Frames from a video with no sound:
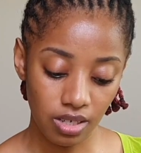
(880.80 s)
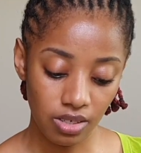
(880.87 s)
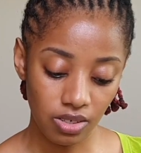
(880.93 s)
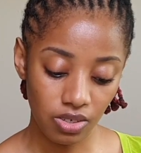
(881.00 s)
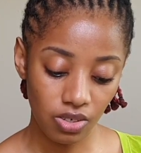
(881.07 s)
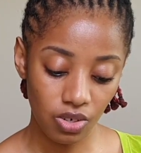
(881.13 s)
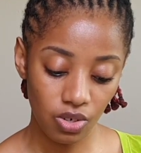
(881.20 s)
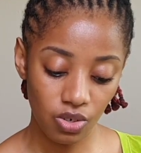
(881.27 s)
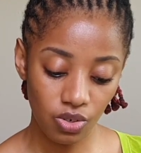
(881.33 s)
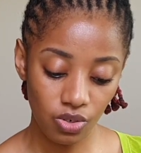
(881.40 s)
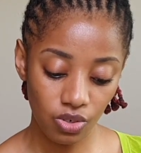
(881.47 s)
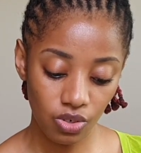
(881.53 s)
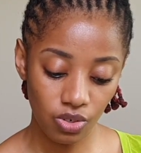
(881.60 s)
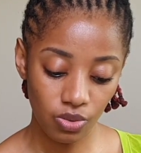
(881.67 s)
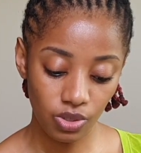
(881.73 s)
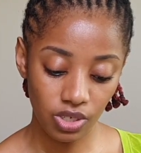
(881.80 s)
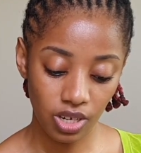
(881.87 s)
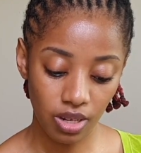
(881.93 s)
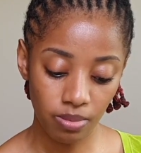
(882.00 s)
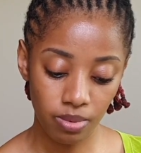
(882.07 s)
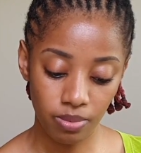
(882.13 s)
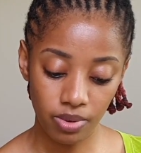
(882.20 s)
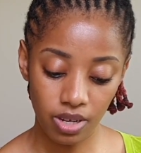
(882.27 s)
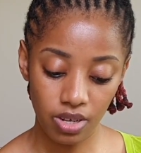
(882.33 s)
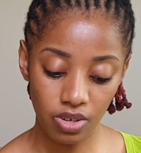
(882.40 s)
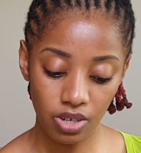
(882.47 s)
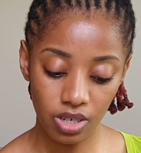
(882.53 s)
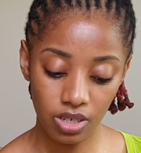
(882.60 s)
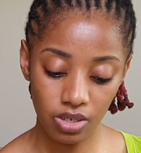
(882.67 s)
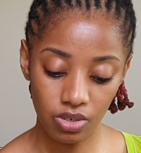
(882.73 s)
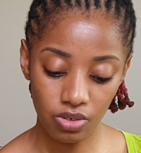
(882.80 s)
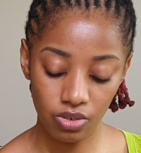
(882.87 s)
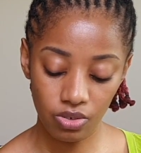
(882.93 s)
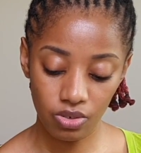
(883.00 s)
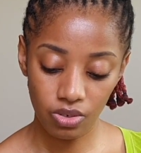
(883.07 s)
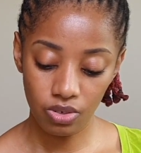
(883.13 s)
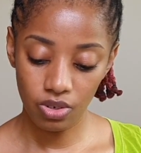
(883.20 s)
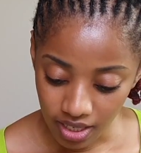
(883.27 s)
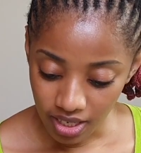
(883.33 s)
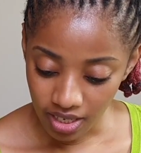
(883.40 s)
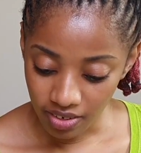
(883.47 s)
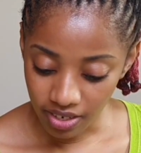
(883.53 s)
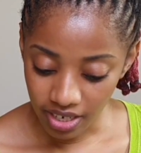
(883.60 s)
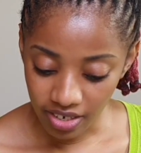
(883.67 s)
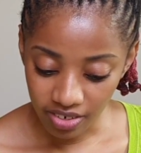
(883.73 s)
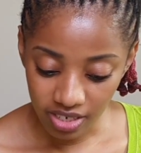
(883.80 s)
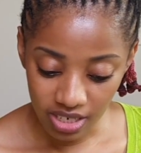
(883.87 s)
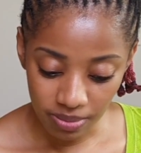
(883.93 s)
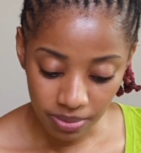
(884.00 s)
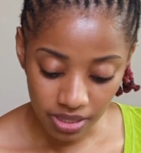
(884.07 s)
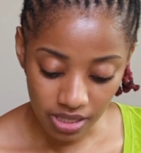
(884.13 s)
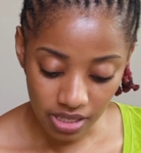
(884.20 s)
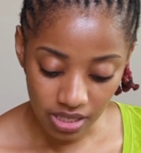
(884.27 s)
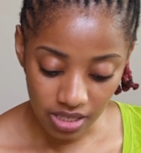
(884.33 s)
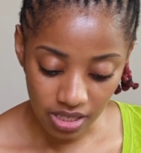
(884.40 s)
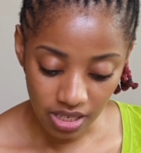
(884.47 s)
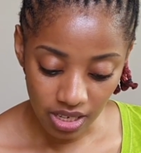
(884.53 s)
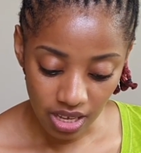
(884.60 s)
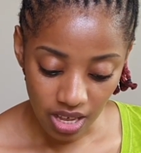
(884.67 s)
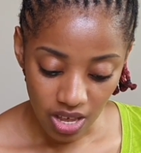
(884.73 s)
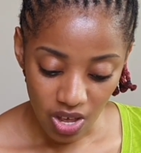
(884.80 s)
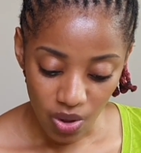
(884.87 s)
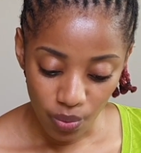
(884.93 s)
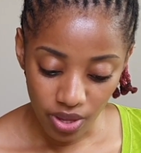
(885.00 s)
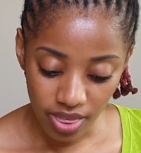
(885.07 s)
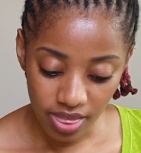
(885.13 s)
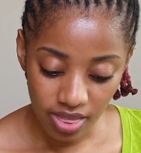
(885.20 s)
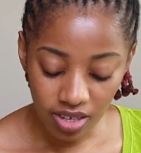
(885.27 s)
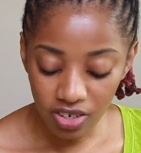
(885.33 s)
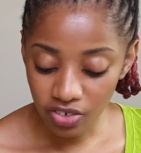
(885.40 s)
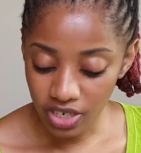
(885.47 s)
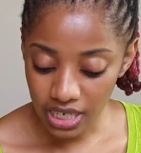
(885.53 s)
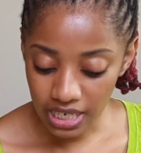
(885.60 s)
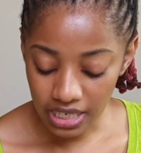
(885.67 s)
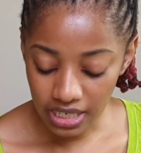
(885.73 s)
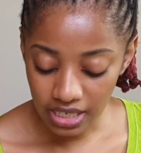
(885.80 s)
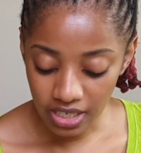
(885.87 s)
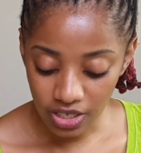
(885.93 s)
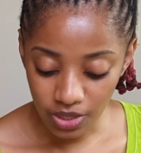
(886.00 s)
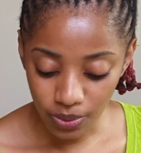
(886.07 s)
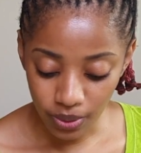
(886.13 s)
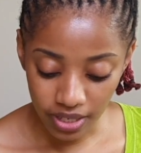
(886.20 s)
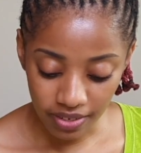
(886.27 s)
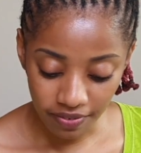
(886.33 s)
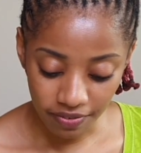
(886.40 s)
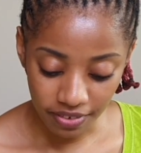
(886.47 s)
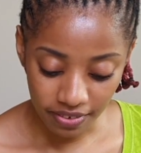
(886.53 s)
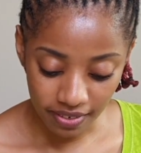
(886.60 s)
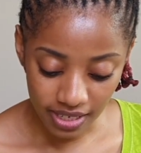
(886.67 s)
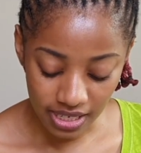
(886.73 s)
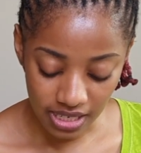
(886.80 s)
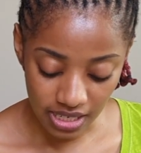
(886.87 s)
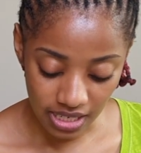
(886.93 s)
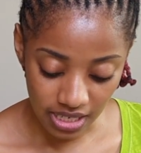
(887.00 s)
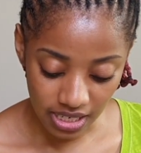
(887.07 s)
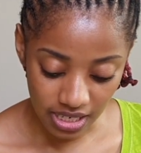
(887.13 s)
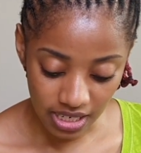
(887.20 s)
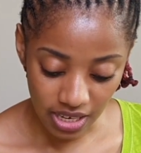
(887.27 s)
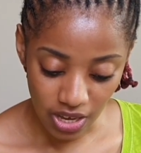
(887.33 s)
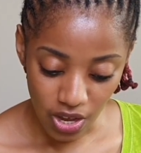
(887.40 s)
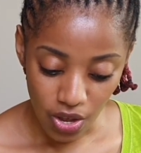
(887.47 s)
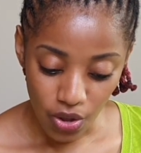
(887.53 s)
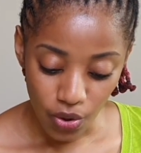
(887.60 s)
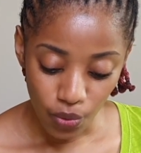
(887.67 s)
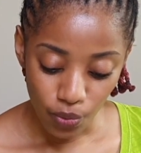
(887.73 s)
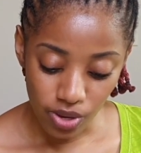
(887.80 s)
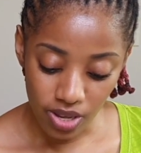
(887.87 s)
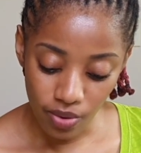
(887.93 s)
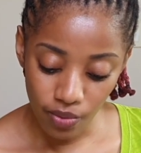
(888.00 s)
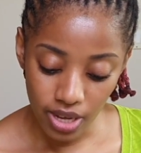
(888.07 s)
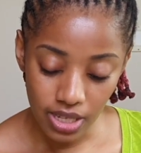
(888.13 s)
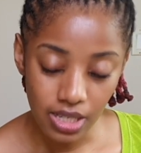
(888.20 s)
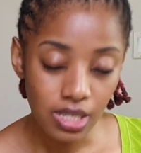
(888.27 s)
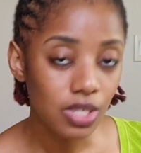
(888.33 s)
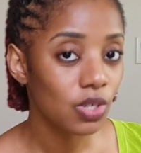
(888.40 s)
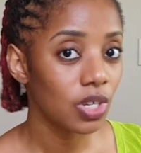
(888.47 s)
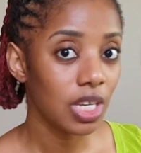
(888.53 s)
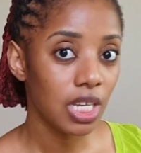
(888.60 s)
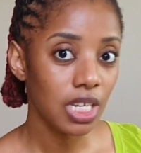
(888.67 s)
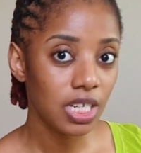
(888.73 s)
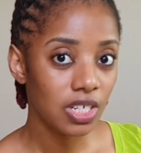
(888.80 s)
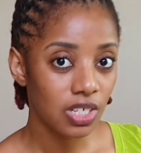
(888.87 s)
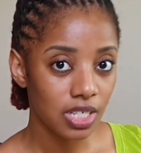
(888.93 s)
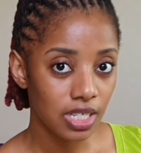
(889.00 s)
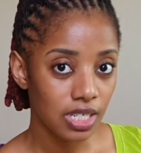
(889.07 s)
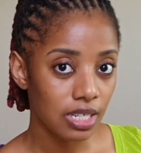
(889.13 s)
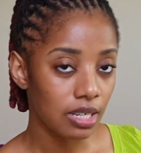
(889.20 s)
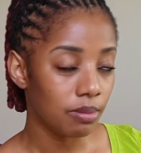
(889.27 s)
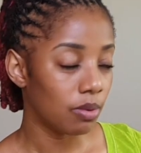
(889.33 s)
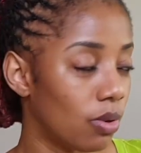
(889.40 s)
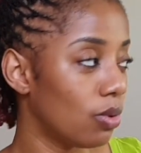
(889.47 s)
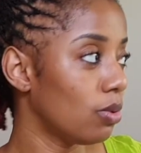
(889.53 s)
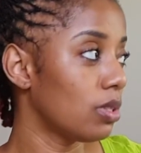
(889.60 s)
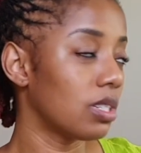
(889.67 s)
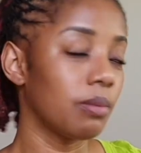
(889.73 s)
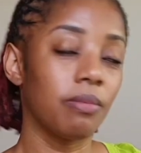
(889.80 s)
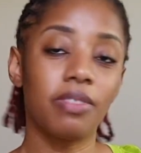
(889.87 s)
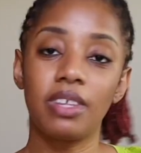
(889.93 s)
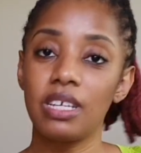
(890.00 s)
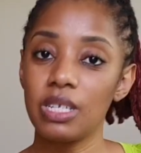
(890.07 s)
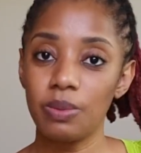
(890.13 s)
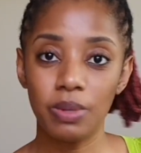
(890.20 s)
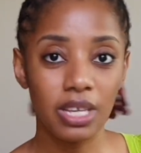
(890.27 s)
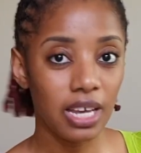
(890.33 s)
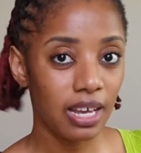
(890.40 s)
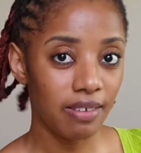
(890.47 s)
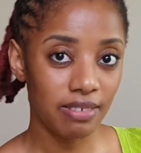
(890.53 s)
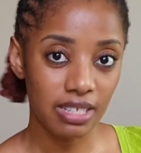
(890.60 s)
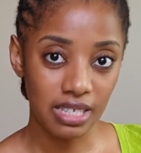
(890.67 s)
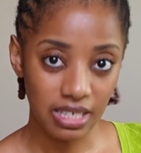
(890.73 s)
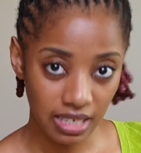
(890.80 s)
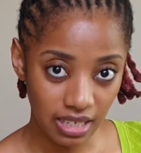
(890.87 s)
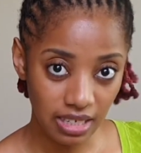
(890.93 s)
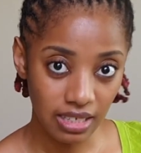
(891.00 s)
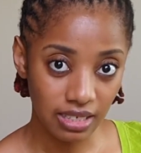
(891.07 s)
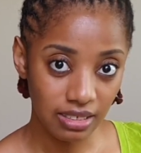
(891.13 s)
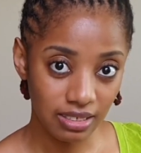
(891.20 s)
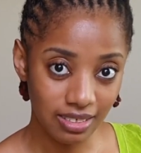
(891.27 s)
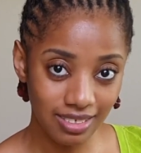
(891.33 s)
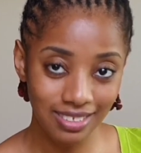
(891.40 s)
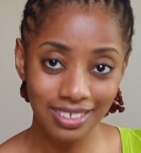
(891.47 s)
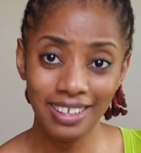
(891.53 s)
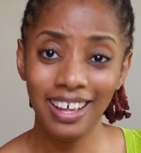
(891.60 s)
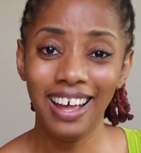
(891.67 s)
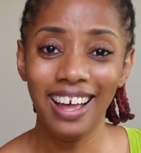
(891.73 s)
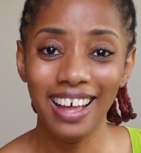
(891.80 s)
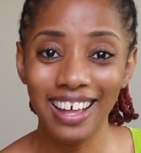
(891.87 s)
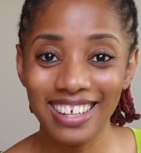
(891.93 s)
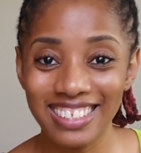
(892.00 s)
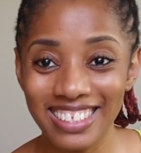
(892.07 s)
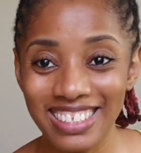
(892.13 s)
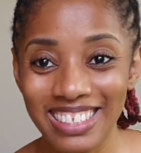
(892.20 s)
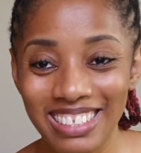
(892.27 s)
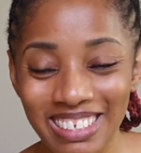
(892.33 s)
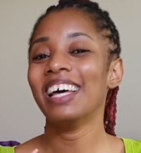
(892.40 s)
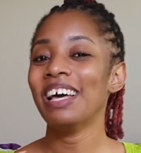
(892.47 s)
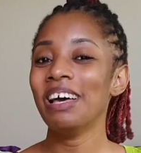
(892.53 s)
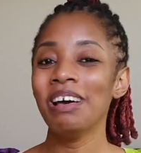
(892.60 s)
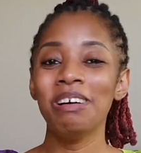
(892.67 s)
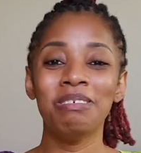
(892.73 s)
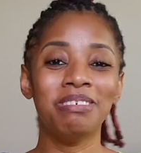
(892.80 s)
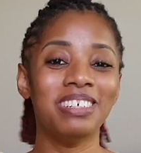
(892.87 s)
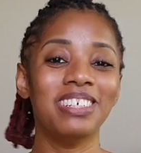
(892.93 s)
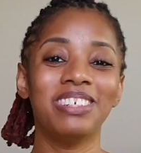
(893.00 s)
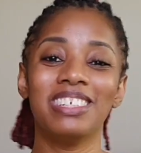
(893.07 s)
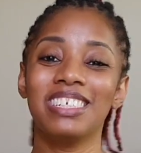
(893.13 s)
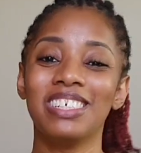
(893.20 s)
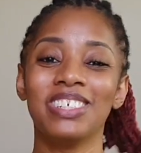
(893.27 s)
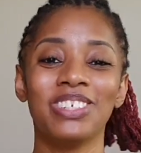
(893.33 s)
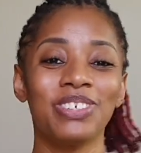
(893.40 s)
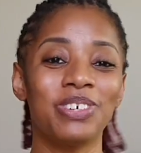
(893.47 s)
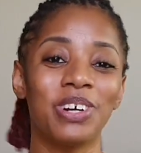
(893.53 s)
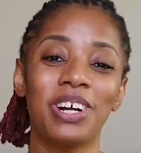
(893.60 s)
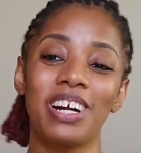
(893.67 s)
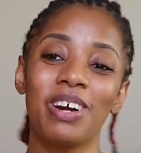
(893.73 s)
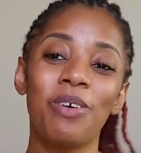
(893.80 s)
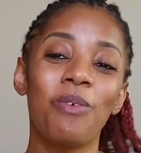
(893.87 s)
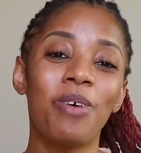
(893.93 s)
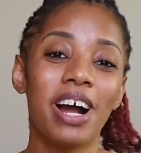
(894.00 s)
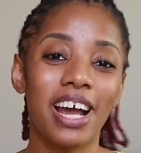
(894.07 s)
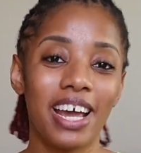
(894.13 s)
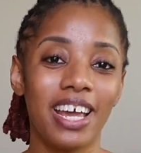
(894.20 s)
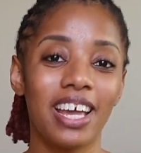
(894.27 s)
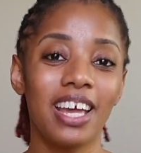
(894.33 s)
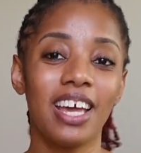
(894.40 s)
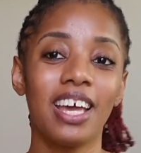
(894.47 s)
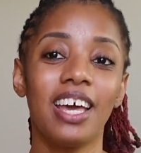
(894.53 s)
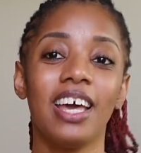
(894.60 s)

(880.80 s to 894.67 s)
So now, which album we're going to know? All right, Christmas with the Grays 2015. We went to Hedonism. Oh, some things we have seen. I'm not really sure why.